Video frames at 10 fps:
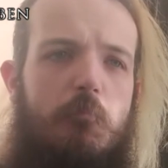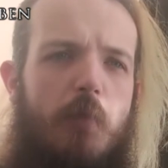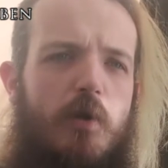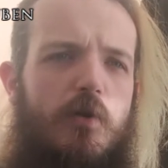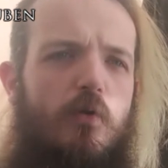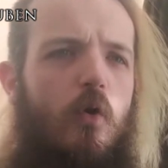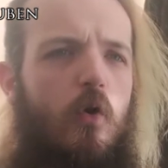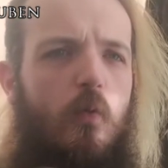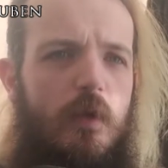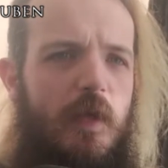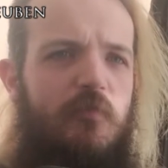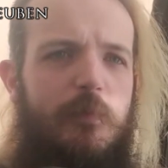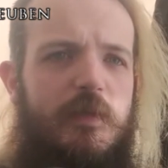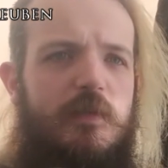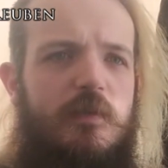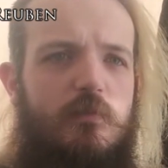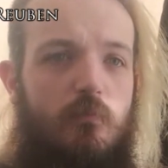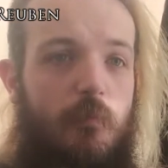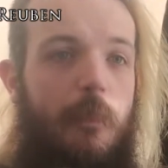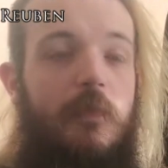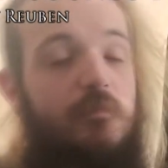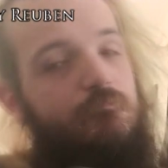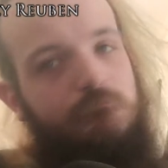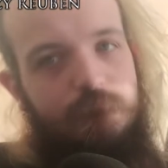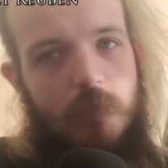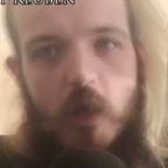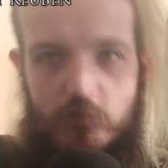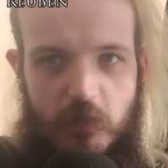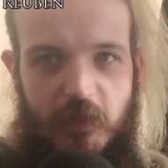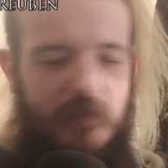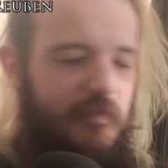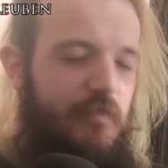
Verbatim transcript: Mono or Will It Ever Be the... I'll try again, it's a